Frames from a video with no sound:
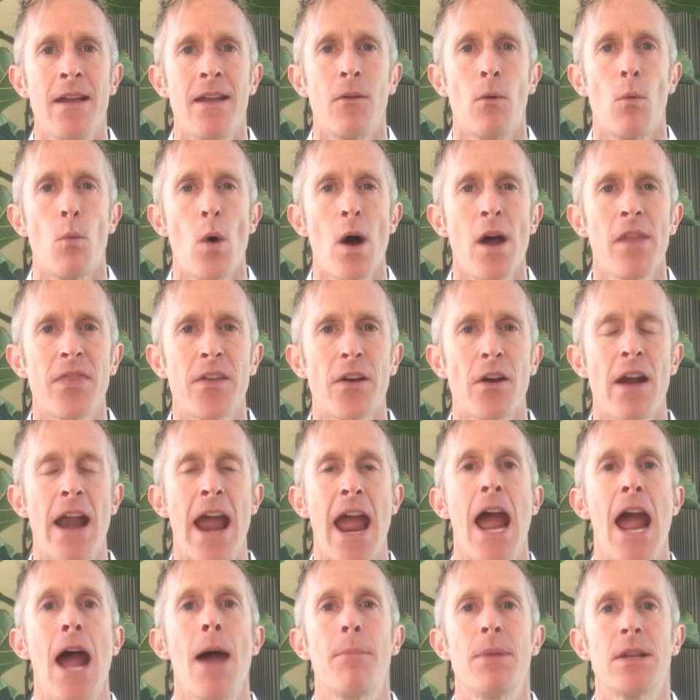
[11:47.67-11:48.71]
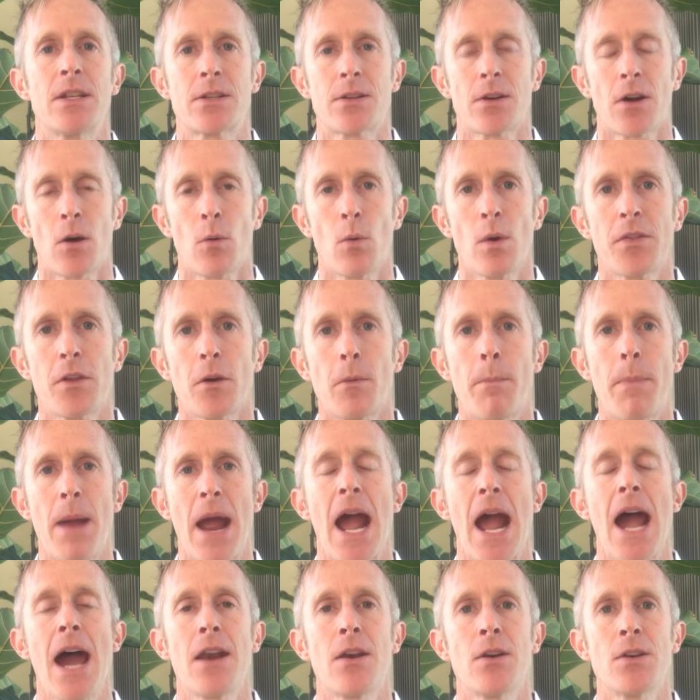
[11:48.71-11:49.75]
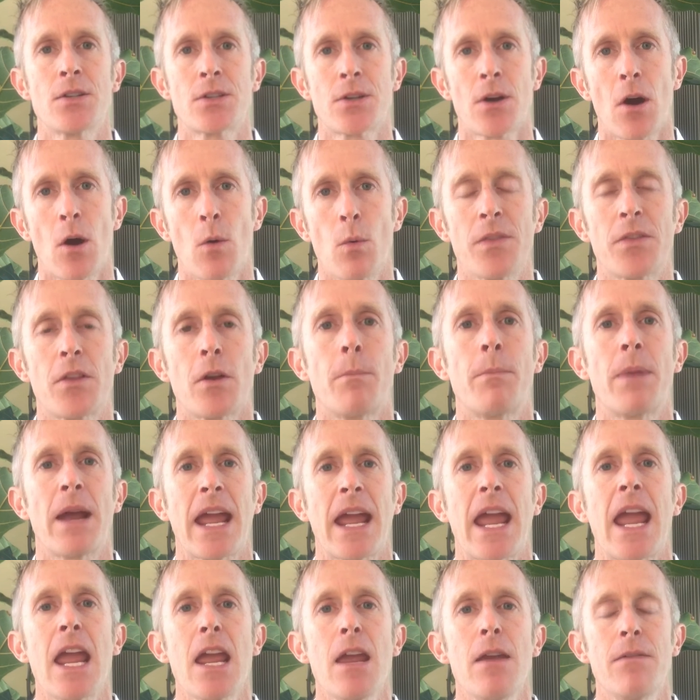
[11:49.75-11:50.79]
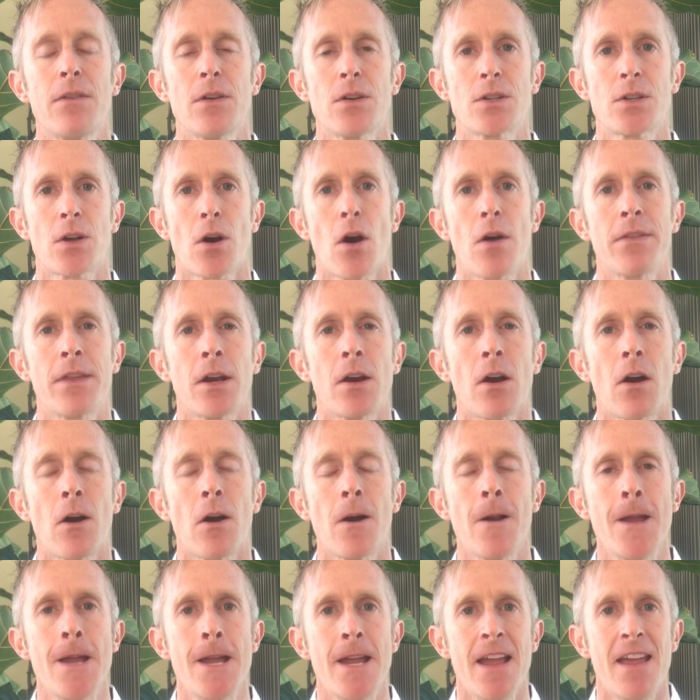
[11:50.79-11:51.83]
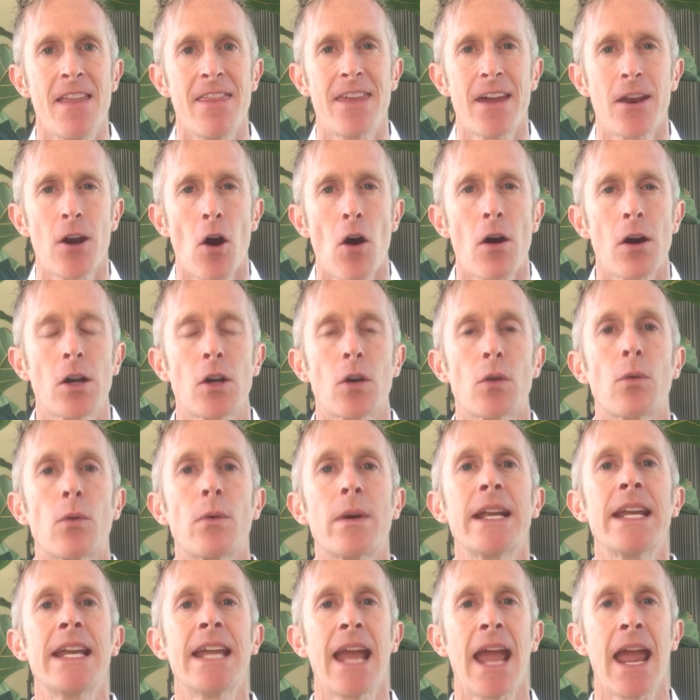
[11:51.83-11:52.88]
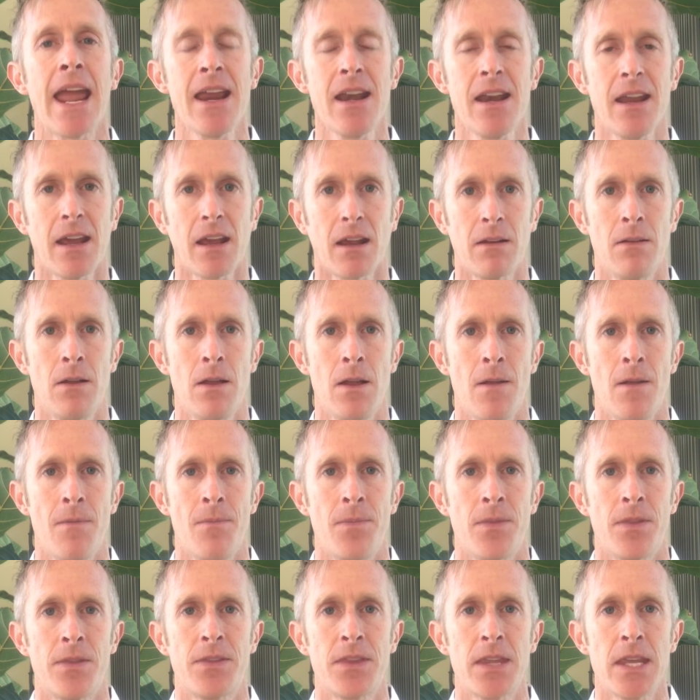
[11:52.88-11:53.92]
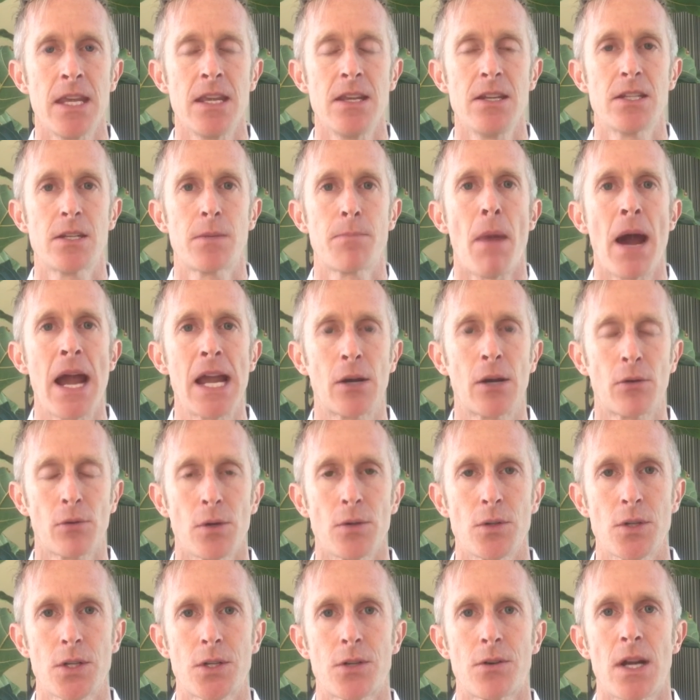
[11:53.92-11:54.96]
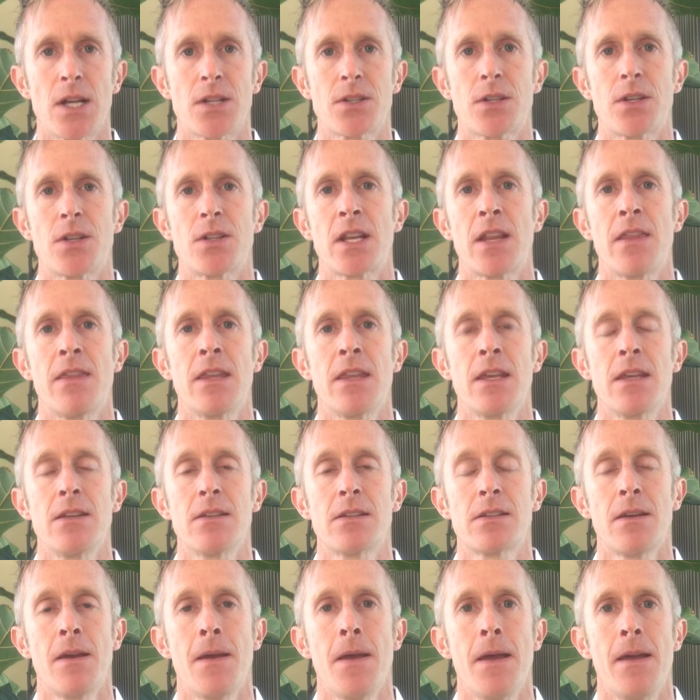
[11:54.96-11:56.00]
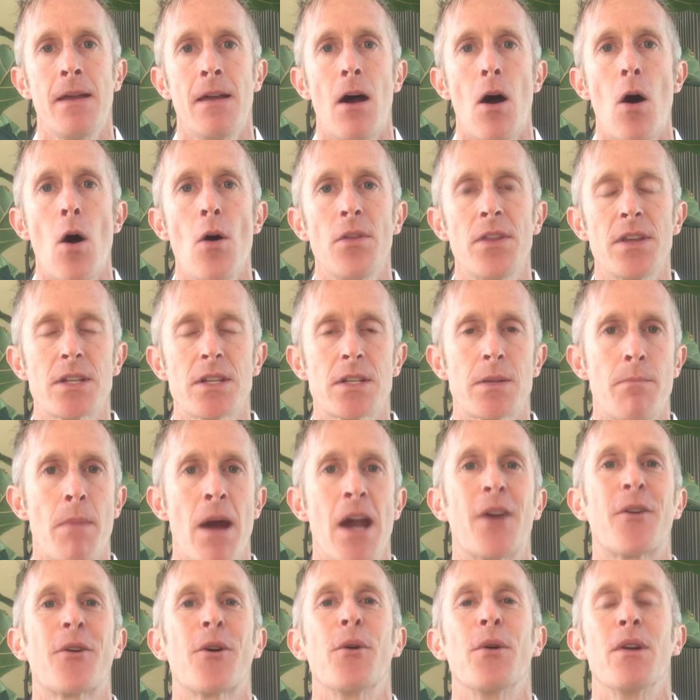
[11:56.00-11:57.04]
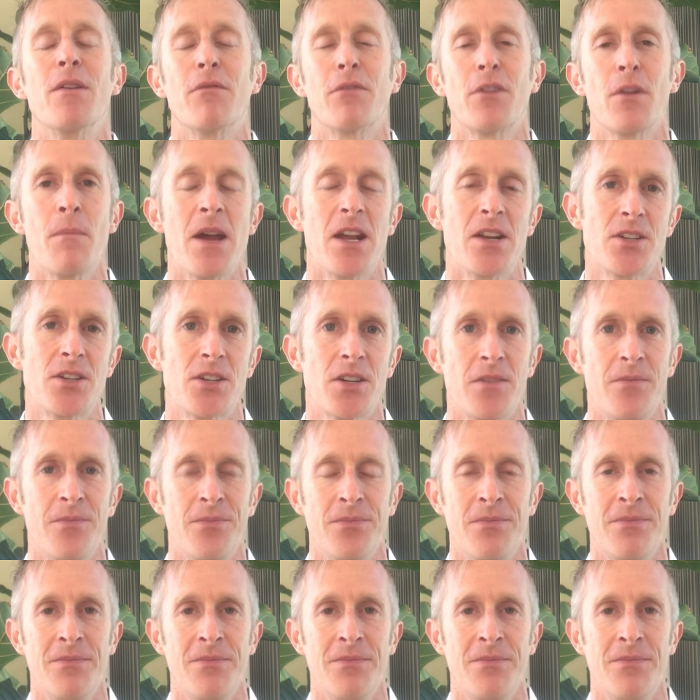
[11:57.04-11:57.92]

What their habits are, what their patterns are, what their behaviors are that are creating these micro stresses and all this microinflammation.